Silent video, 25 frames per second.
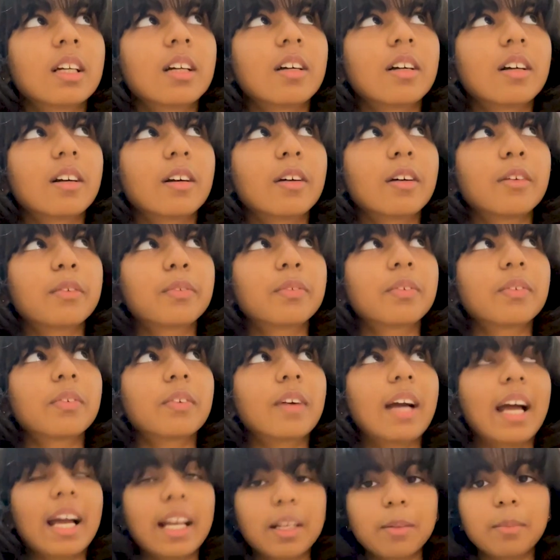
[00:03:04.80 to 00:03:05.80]
of
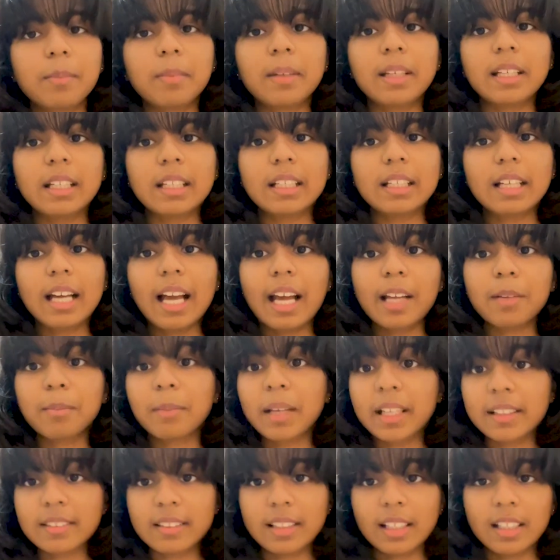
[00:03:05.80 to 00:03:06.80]

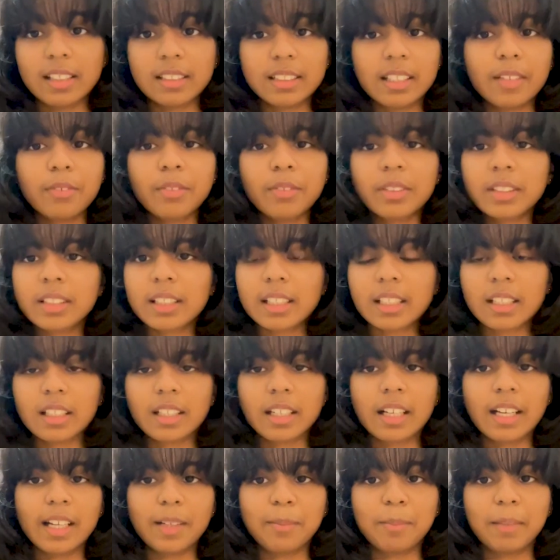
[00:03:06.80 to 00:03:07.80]
handmade things. Everything are
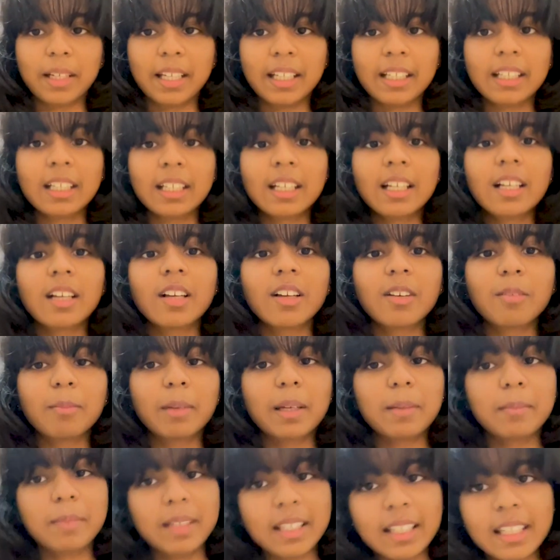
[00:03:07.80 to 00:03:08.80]
handmade
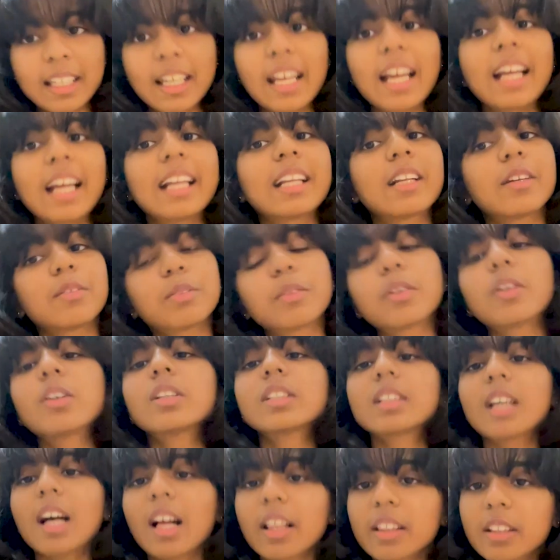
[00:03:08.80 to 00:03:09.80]
by me, and of
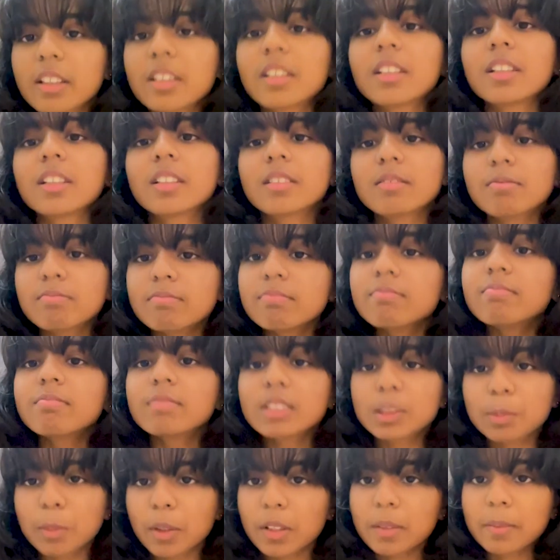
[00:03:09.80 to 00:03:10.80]
course other
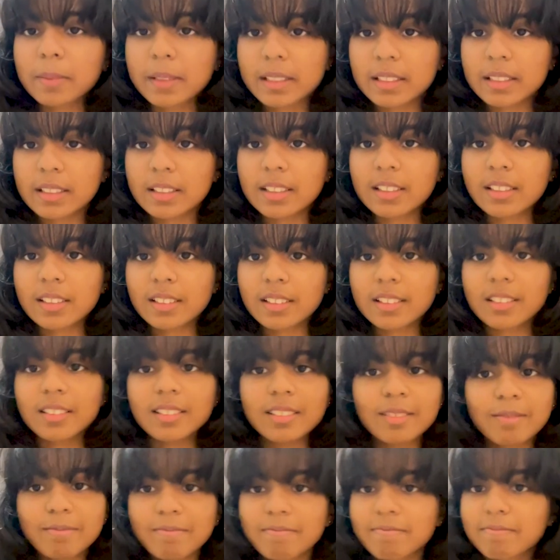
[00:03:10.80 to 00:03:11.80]
small business
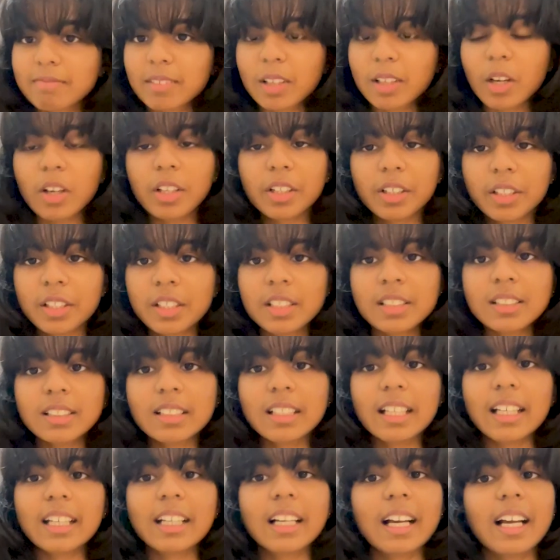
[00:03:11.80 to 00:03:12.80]
owners.
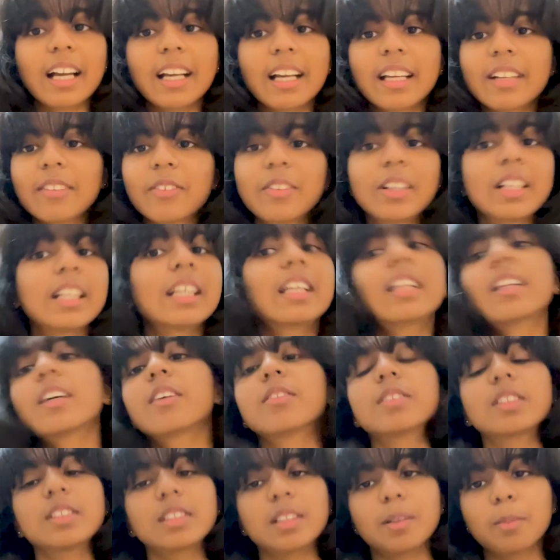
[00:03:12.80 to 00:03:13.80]
Like, I really
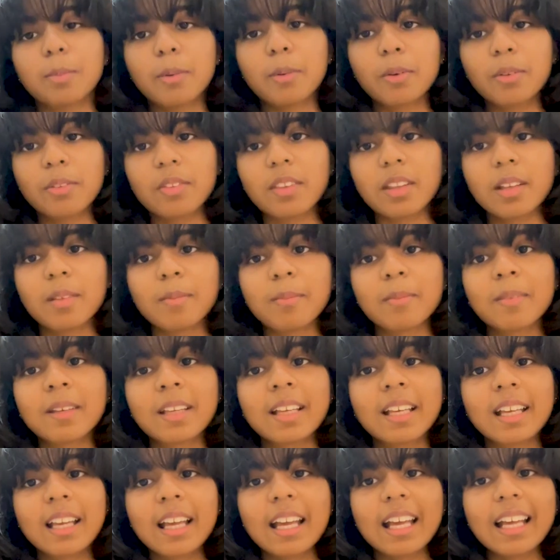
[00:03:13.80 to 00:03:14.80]
love to support them.
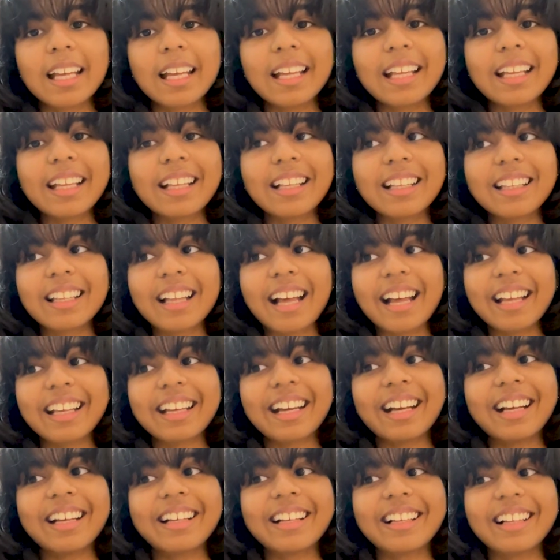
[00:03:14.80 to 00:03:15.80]

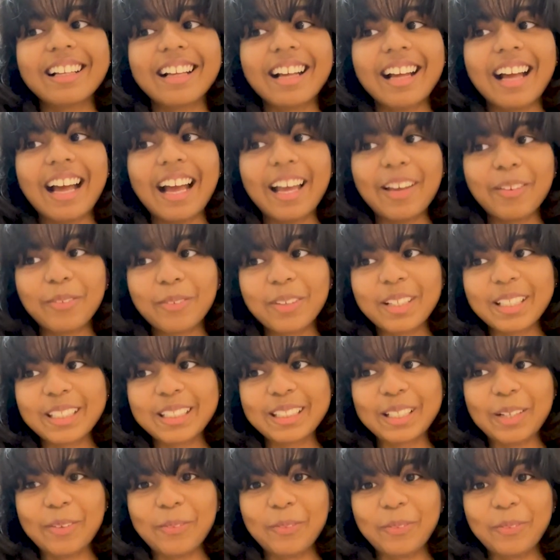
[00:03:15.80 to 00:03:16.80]
Like, I wish
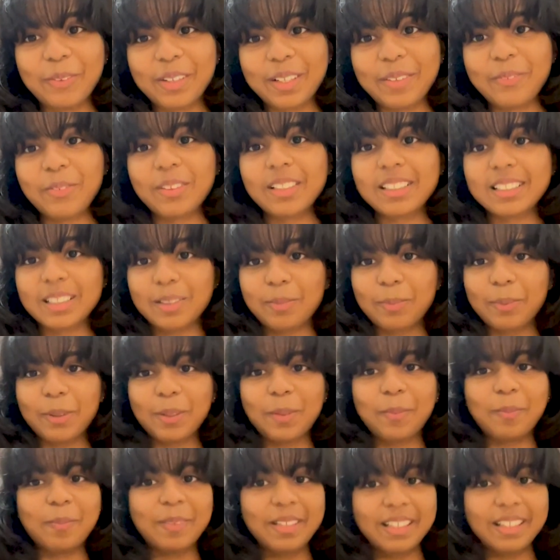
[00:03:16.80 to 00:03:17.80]
someone will
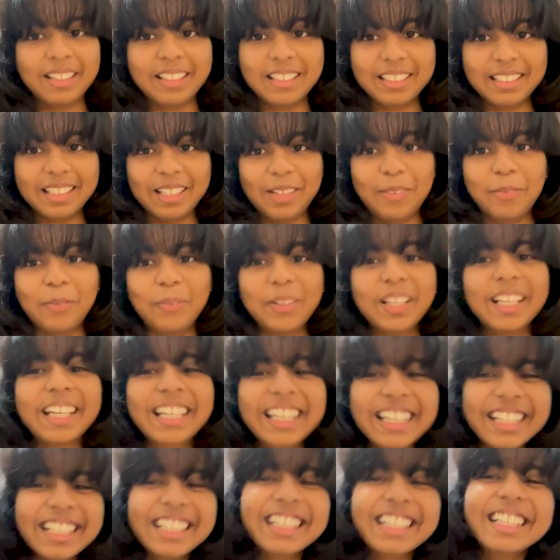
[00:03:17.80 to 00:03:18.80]
support me the same
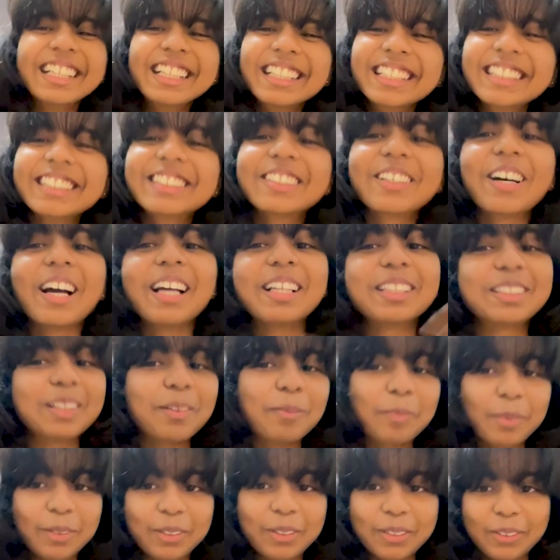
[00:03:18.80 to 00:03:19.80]
way. So I
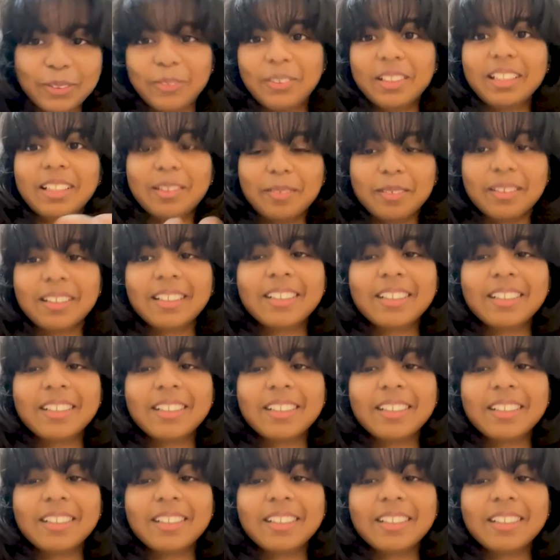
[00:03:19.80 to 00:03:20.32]
support you really,